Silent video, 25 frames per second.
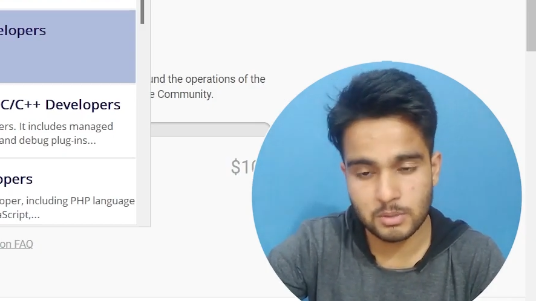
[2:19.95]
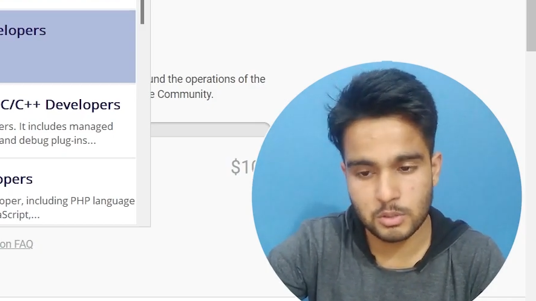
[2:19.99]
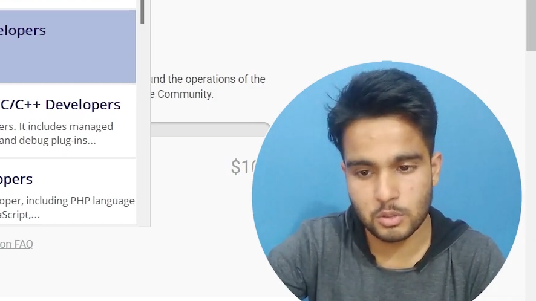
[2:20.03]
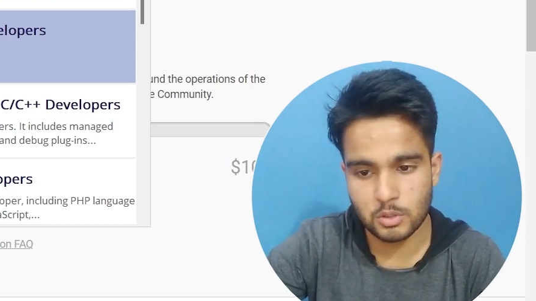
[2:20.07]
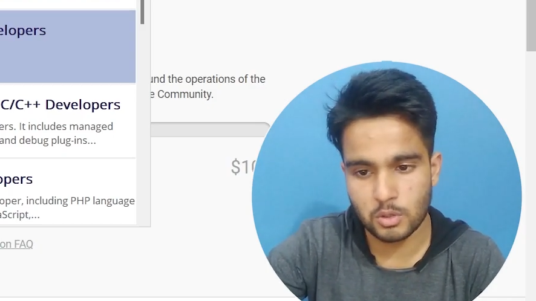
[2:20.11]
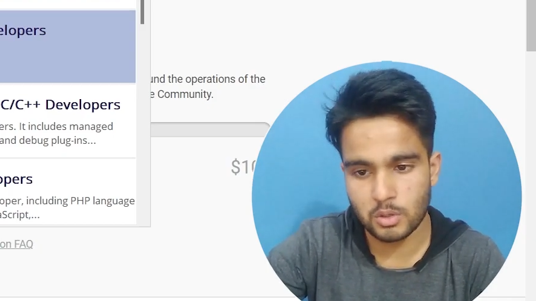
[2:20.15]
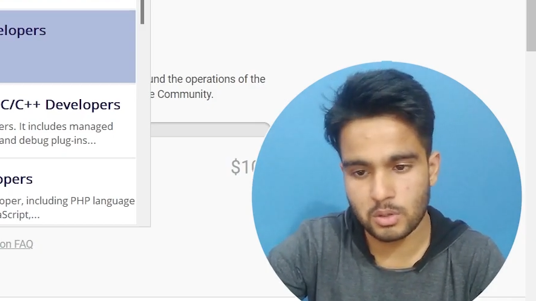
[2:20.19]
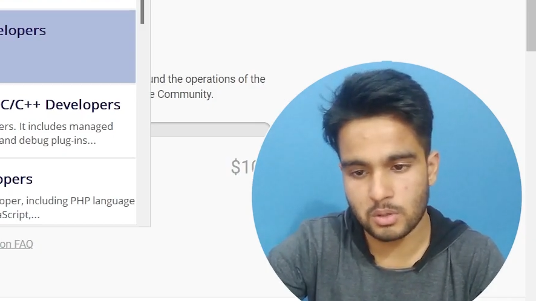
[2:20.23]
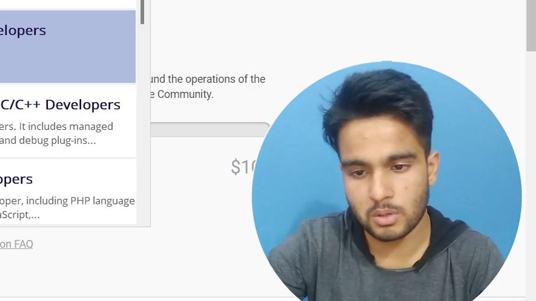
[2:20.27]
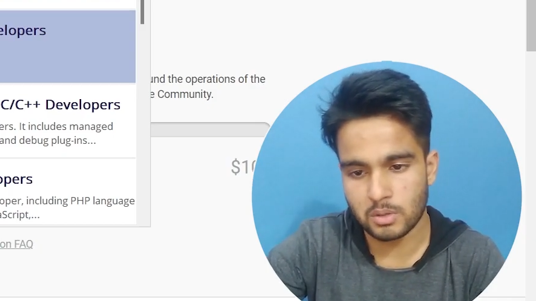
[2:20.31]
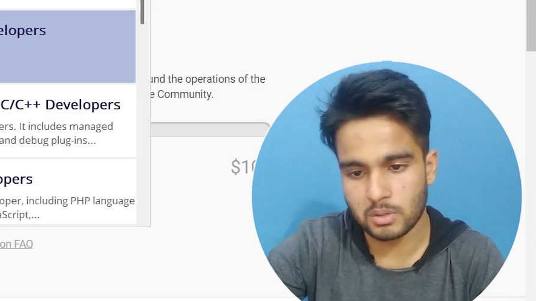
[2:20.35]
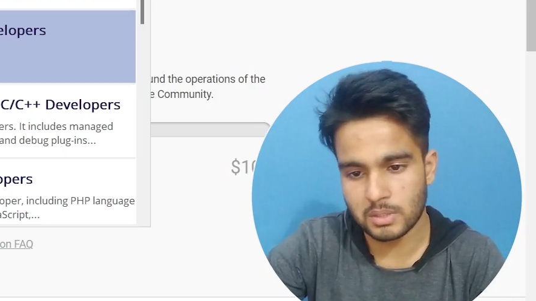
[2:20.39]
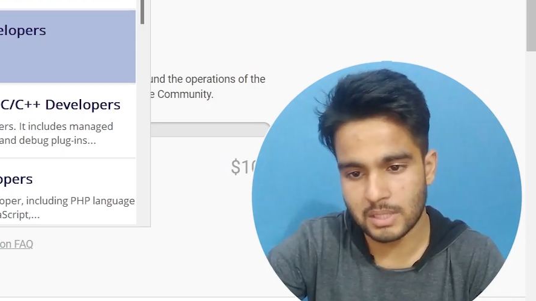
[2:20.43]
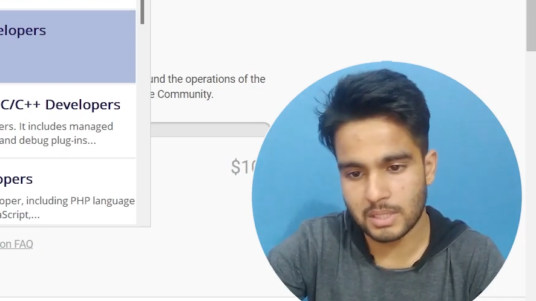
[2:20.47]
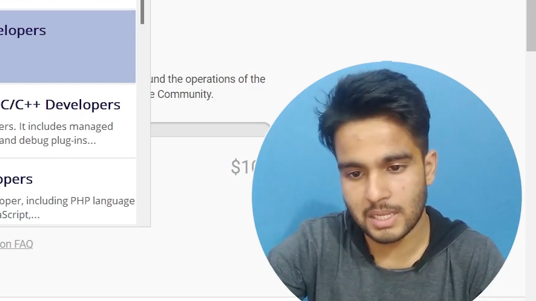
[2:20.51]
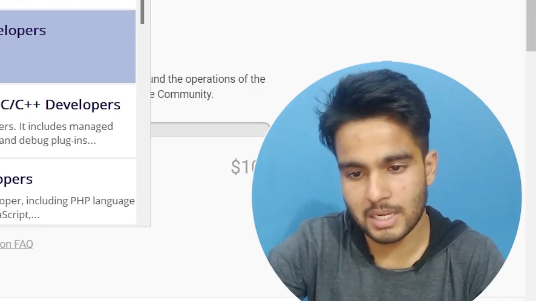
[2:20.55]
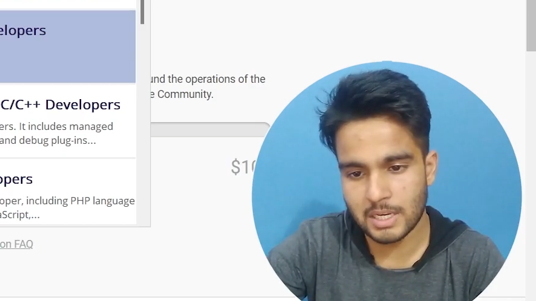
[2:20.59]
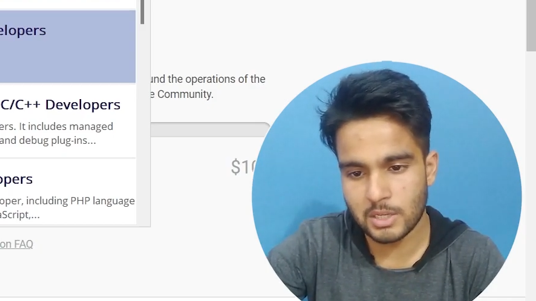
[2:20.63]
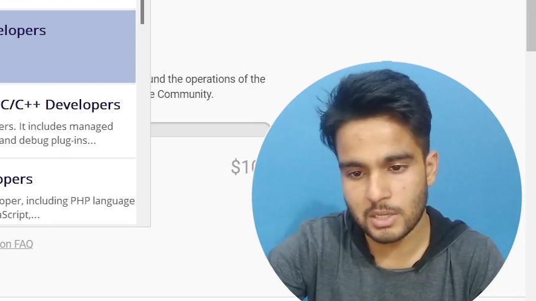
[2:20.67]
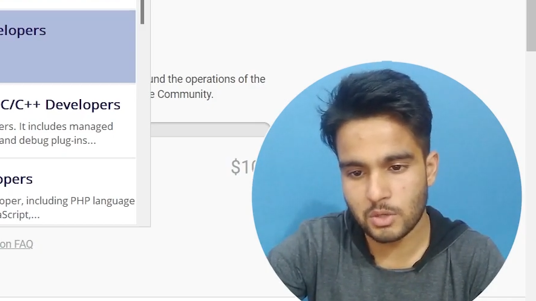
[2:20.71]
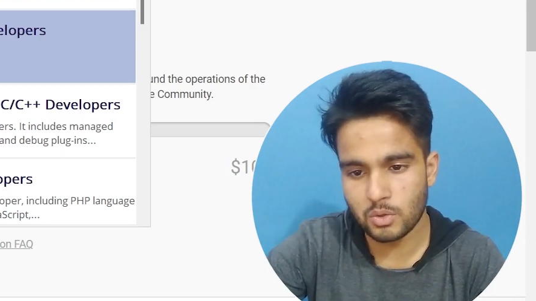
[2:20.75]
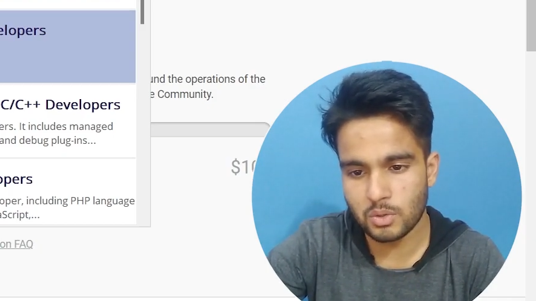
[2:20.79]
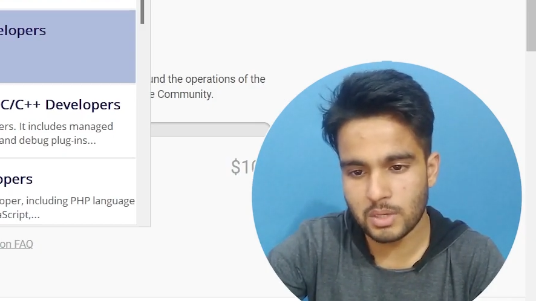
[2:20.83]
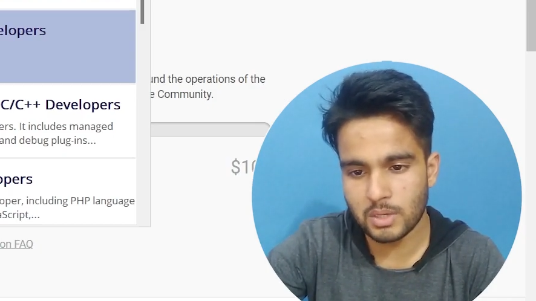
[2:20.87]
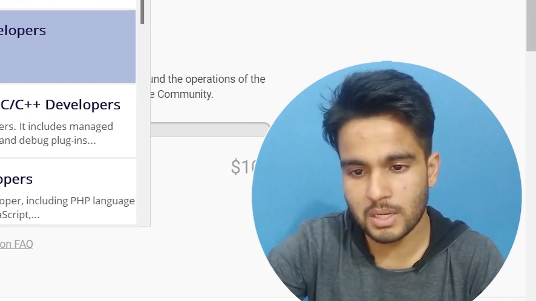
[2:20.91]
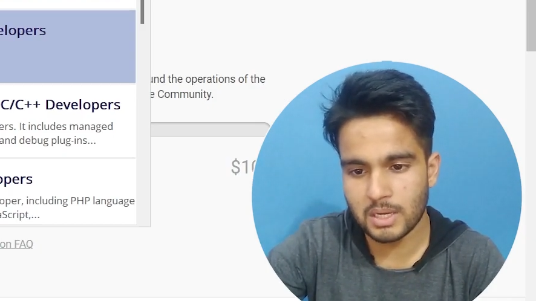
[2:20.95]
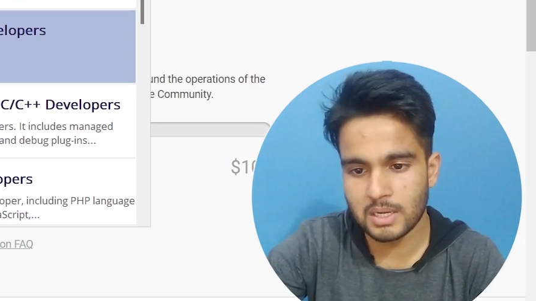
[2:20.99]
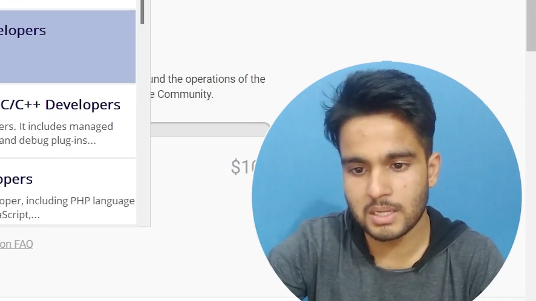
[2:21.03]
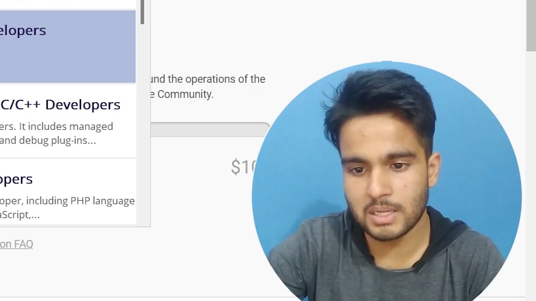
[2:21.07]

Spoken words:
so then you can